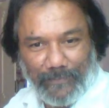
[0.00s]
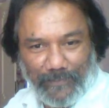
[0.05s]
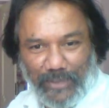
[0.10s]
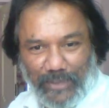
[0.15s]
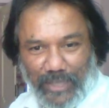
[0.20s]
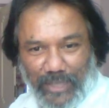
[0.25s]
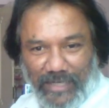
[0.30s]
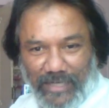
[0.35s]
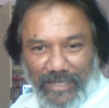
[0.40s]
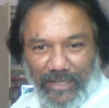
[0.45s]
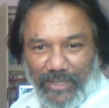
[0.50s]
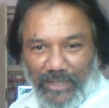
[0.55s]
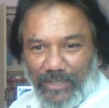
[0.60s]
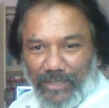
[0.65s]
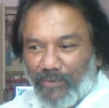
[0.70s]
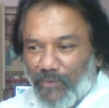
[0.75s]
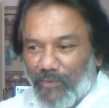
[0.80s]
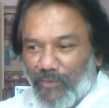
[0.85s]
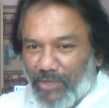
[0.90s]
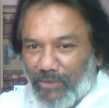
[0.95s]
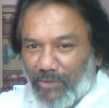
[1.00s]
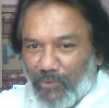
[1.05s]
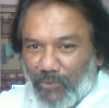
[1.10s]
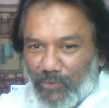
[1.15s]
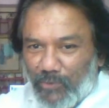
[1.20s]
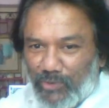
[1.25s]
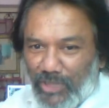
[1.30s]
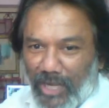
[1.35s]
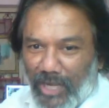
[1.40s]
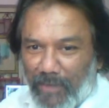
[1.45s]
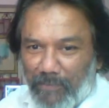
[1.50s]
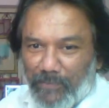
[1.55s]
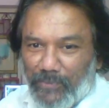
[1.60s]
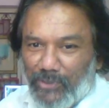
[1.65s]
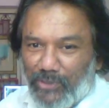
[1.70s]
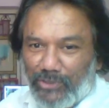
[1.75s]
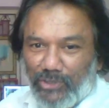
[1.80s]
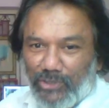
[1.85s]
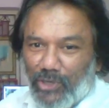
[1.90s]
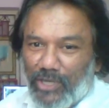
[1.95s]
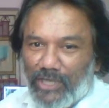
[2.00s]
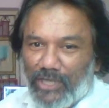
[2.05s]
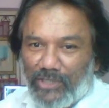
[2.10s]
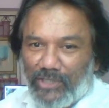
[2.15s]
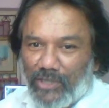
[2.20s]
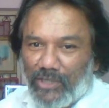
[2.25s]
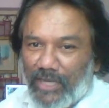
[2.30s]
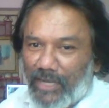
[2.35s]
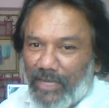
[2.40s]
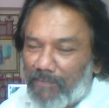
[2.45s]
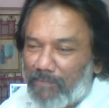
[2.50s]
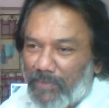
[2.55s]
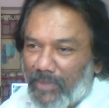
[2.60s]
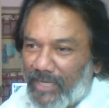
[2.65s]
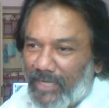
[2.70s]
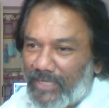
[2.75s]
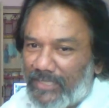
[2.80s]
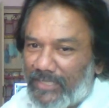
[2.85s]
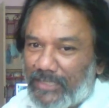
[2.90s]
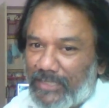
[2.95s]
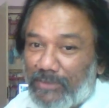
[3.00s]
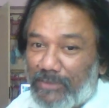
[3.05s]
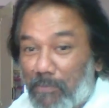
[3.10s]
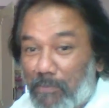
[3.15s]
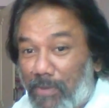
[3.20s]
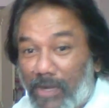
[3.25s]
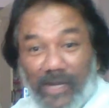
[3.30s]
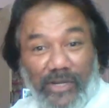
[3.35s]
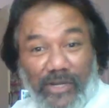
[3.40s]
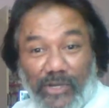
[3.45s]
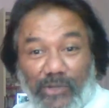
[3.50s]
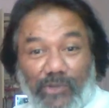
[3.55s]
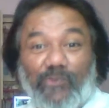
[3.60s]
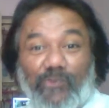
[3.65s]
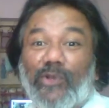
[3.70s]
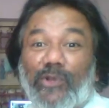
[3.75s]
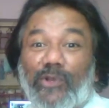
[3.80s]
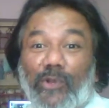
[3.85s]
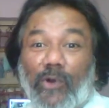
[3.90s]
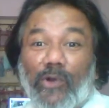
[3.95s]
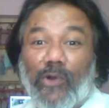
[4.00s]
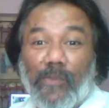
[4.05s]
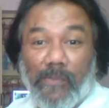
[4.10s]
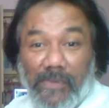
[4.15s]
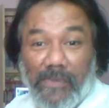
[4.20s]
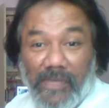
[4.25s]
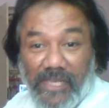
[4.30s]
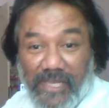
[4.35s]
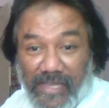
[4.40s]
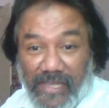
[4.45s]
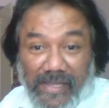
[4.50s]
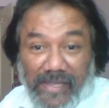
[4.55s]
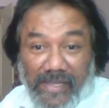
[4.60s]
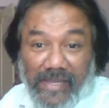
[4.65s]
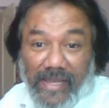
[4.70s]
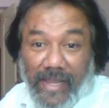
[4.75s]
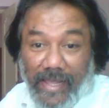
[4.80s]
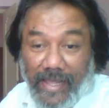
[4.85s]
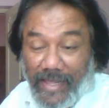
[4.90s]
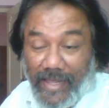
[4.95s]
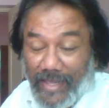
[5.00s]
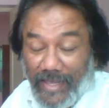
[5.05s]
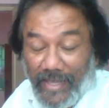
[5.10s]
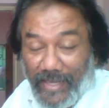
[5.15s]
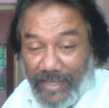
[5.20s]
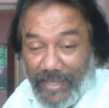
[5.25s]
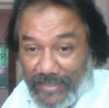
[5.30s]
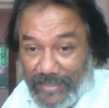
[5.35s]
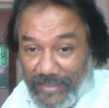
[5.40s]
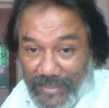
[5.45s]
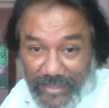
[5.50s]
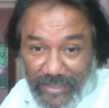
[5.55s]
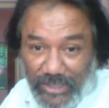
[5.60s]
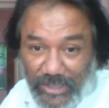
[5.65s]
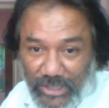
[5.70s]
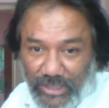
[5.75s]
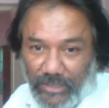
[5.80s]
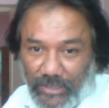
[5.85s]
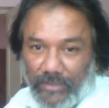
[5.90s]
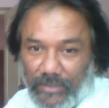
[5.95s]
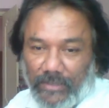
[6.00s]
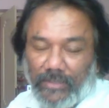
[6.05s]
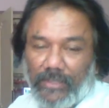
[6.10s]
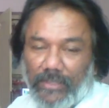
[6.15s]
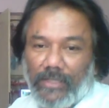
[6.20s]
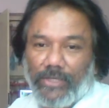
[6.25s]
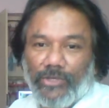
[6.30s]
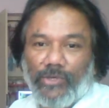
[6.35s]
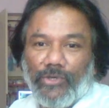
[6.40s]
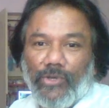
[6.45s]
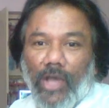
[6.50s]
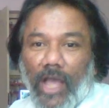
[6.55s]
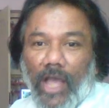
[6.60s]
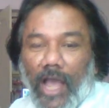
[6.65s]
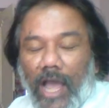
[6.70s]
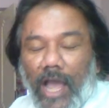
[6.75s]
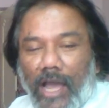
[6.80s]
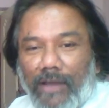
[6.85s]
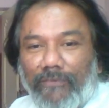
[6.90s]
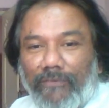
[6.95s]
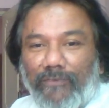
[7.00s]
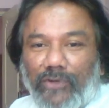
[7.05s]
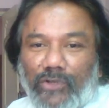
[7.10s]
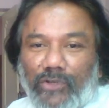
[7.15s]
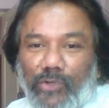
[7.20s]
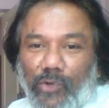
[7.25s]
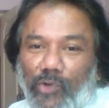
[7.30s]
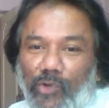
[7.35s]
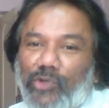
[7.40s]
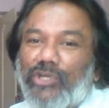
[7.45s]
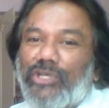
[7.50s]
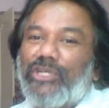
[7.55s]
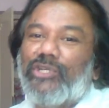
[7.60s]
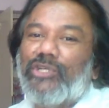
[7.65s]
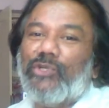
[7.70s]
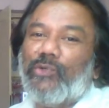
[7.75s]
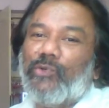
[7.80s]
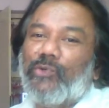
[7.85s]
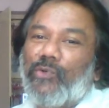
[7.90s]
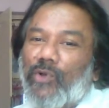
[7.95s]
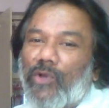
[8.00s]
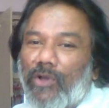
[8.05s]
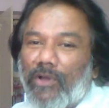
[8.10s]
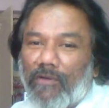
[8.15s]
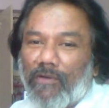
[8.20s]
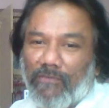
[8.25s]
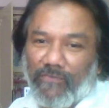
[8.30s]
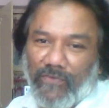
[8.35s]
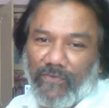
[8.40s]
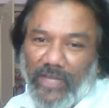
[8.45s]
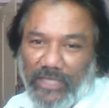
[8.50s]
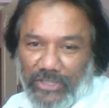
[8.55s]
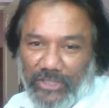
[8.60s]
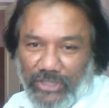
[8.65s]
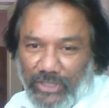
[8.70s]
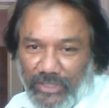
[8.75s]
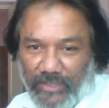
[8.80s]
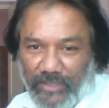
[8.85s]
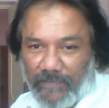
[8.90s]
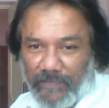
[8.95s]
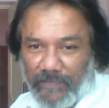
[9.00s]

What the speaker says: right? When you jump, your joints are compressed, but you will not be in extension. You have to go into flexion.